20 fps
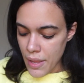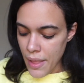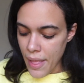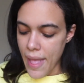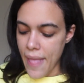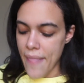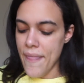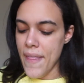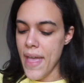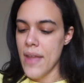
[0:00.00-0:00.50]

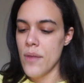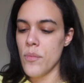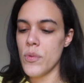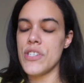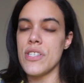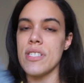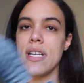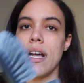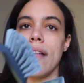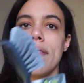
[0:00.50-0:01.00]
And then we
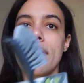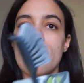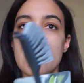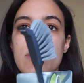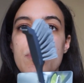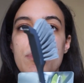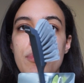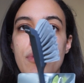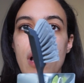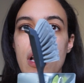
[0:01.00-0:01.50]
just got
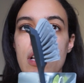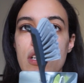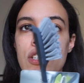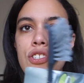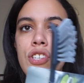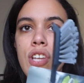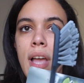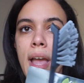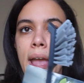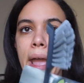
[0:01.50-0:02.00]
this
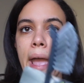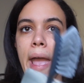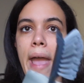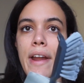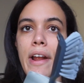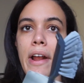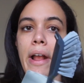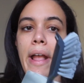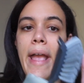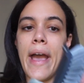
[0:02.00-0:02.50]
brush,
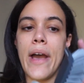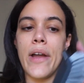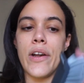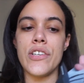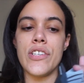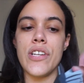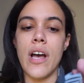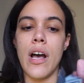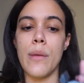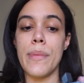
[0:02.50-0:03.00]
and our
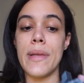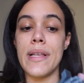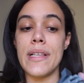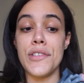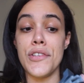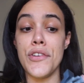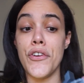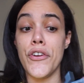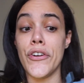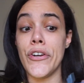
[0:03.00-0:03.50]
countertop
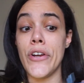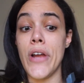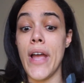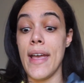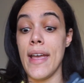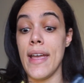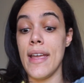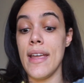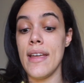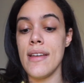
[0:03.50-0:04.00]
is
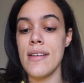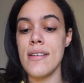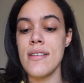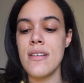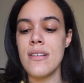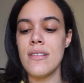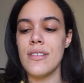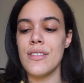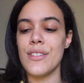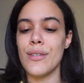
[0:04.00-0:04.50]
gray.
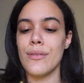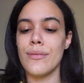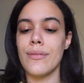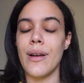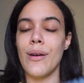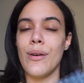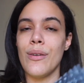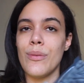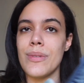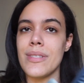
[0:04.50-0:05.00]
So
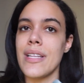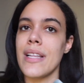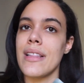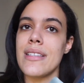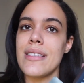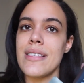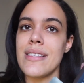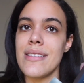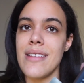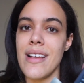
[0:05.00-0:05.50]
Raul was like,
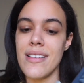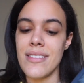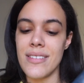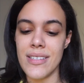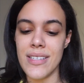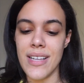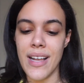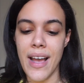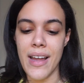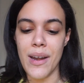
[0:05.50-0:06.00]
this is nice
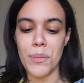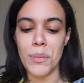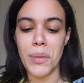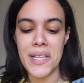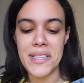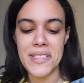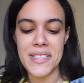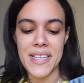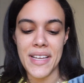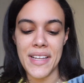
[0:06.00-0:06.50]
because it kind of
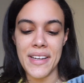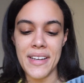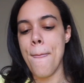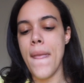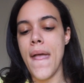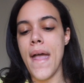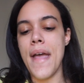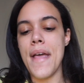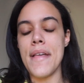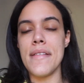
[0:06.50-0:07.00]
blends in,
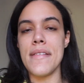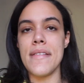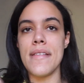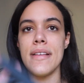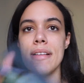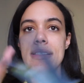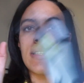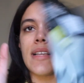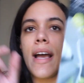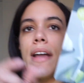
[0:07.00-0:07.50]
and
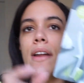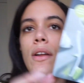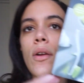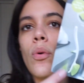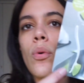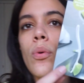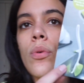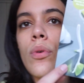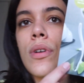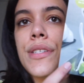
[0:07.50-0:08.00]
it's kind of
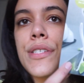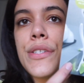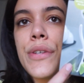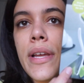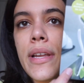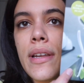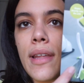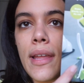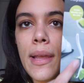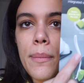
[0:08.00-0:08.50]
cool because you
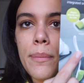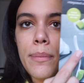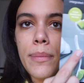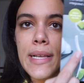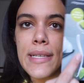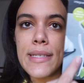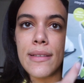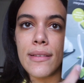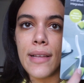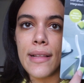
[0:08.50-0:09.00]
can like
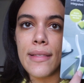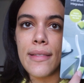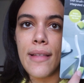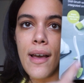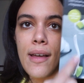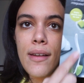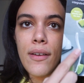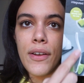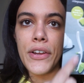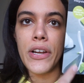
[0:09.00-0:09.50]
place it like
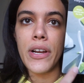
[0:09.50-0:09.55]
that on your